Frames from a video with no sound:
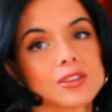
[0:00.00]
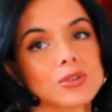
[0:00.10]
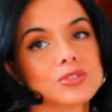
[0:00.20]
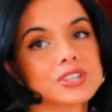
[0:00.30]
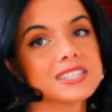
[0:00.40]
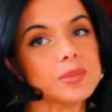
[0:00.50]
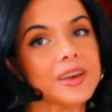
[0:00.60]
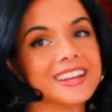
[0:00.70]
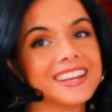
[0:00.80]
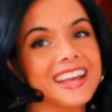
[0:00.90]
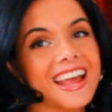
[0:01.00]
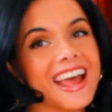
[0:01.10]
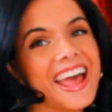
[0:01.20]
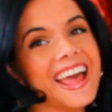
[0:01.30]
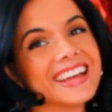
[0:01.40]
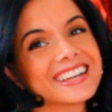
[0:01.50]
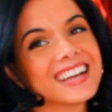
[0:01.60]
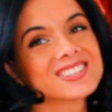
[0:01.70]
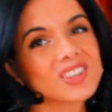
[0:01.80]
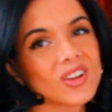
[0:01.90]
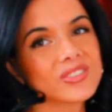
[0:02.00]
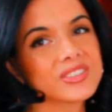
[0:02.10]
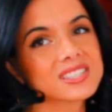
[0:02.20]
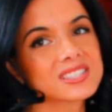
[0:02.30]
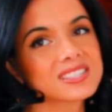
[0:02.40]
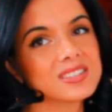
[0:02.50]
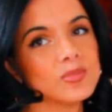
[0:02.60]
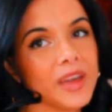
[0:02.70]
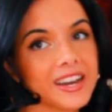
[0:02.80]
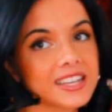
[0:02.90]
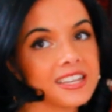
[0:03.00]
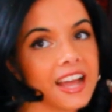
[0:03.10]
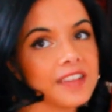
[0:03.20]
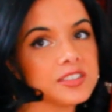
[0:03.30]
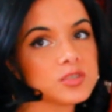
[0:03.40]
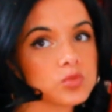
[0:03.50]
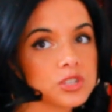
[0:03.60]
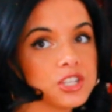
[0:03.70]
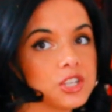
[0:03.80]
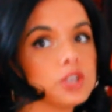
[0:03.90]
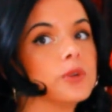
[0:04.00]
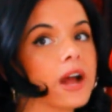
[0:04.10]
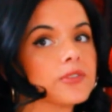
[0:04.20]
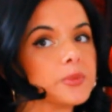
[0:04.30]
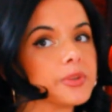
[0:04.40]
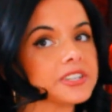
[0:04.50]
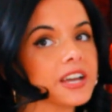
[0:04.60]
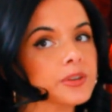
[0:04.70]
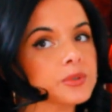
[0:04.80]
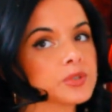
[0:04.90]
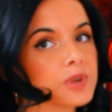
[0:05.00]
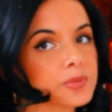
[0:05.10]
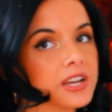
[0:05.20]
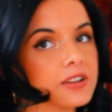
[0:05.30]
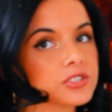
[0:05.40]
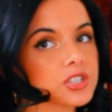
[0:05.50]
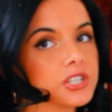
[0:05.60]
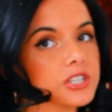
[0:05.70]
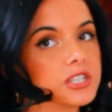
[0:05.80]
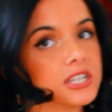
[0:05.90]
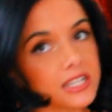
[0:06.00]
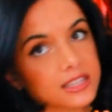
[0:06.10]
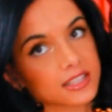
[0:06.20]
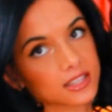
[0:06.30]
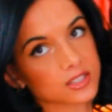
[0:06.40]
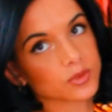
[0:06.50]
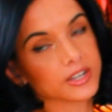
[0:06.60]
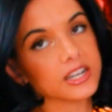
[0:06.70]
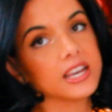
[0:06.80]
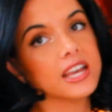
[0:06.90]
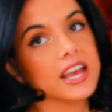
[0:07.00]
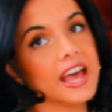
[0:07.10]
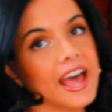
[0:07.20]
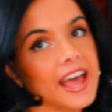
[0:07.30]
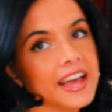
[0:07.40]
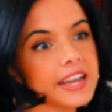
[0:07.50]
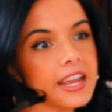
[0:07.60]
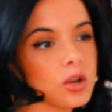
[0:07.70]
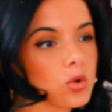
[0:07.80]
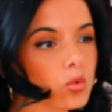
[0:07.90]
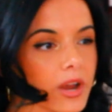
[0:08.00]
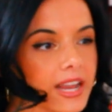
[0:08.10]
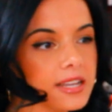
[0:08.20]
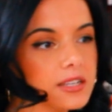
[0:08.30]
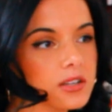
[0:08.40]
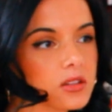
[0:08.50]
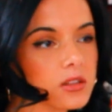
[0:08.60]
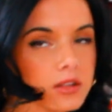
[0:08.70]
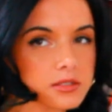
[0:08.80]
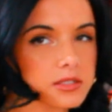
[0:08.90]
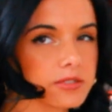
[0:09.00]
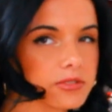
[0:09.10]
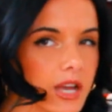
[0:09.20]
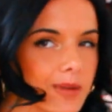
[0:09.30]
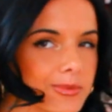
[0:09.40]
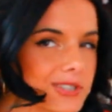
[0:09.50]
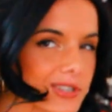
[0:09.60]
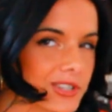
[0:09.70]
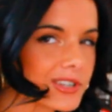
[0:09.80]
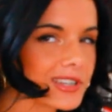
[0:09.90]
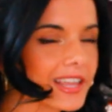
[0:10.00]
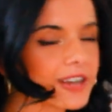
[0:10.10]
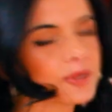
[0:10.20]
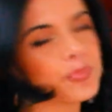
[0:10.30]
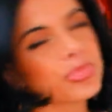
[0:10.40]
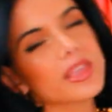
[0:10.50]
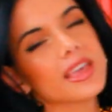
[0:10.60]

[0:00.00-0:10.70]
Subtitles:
at a local JCPenney and I saw this mannequin had this really cute outfit put together. It was a reptile skirt like this one and a gray long sleeve top, which I'll show you later.